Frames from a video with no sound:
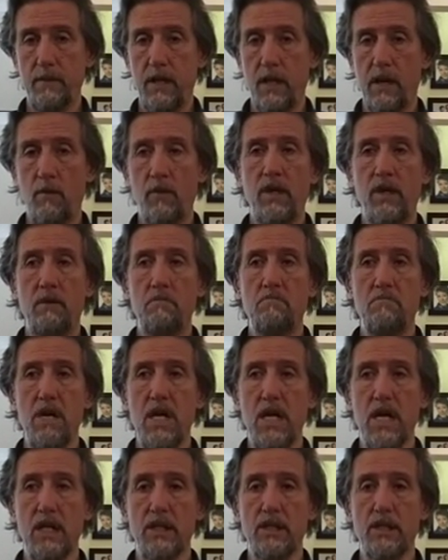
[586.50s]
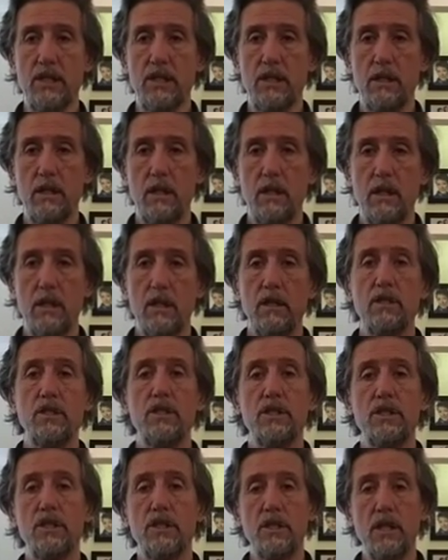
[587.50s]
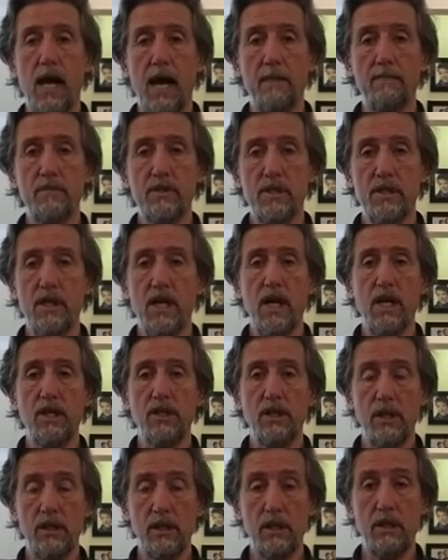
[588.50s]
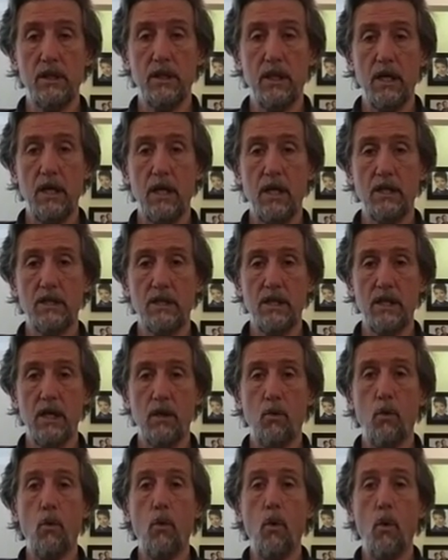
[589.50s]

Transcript: and within minutes, she stopped session and said,